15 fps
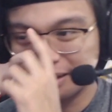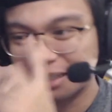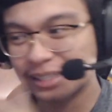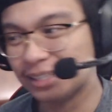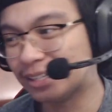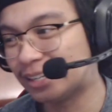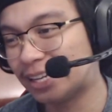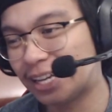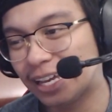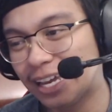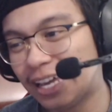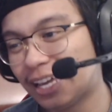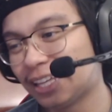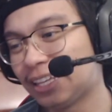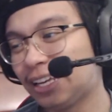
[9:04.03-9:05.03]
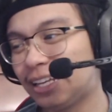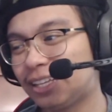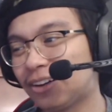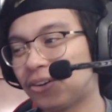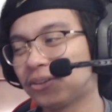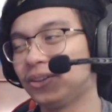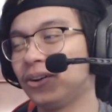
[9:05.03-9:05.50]
dude. They
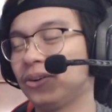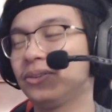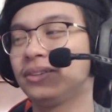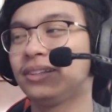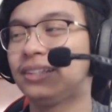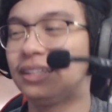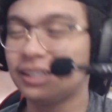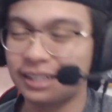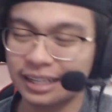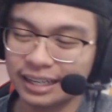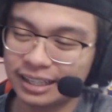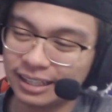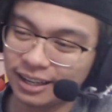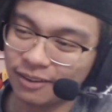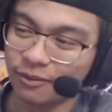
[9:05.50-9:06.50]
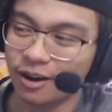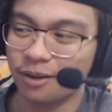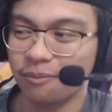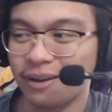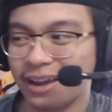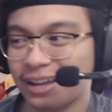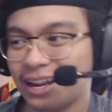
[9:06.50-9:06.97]
don't know, dude. Come
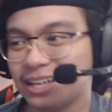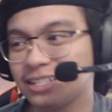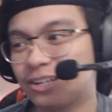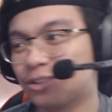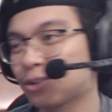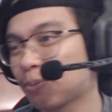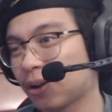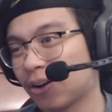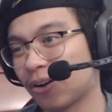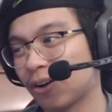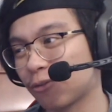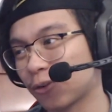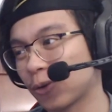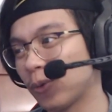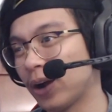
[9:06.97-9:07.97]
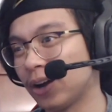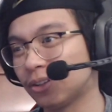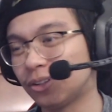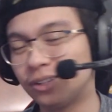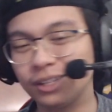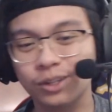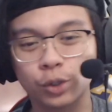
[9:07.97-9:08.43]
on, man. SEO's been going on for a while.
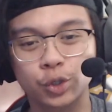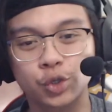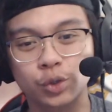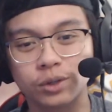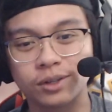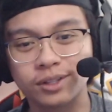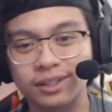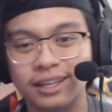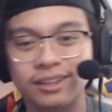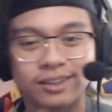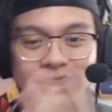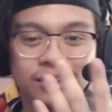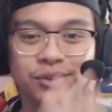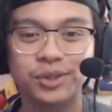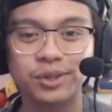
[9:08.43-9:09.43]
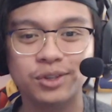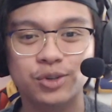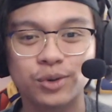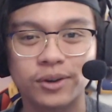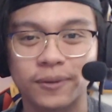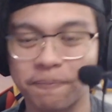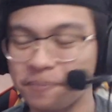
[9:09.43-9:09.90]
Don't they know the drill? They don't know the
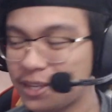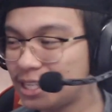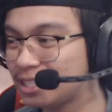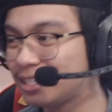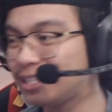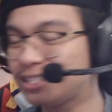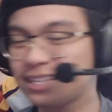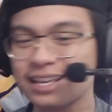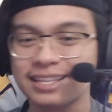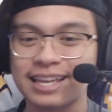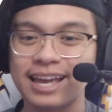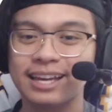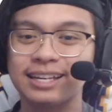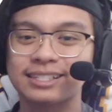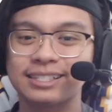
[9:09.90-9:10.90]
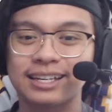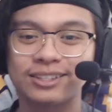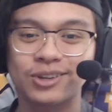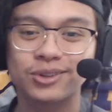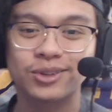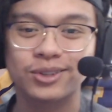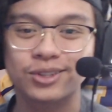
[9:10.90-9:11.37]
drill. These antagonists, they
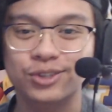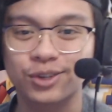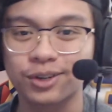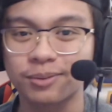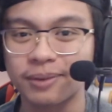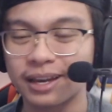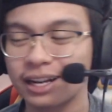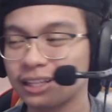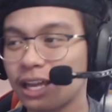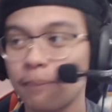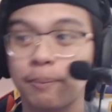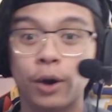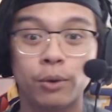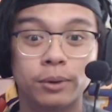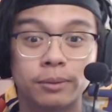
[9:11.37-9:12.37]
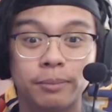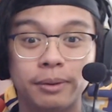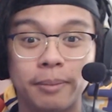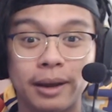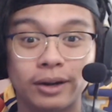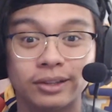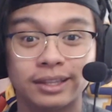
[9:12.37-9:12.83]
don't know the drill, man. I thought Poe would be
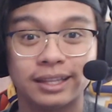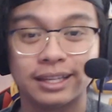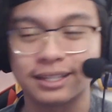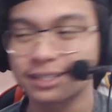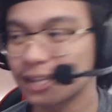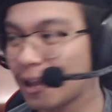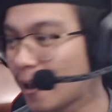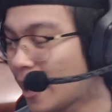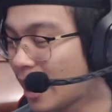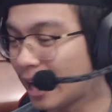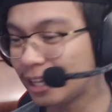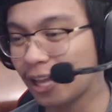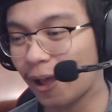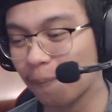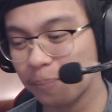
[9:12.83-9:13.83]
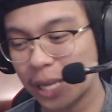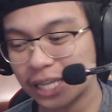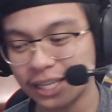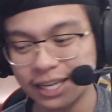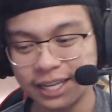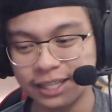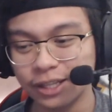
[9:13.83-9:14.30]
better than this. I
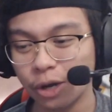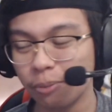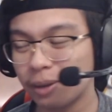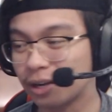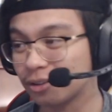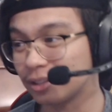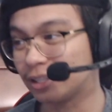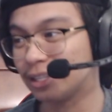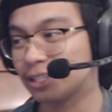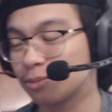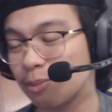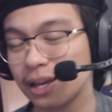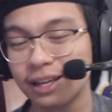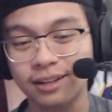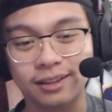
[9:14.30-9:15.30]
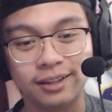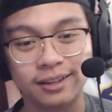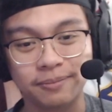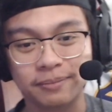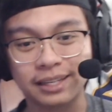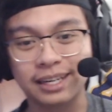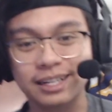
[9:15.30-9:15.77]
thought he'd know better than this, man. Look
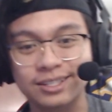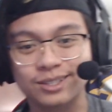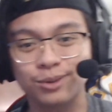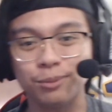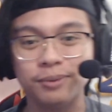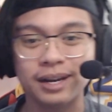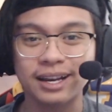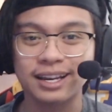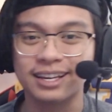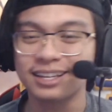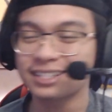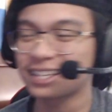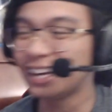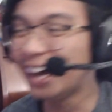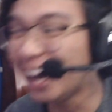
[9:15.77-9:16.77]
at his stupid ass.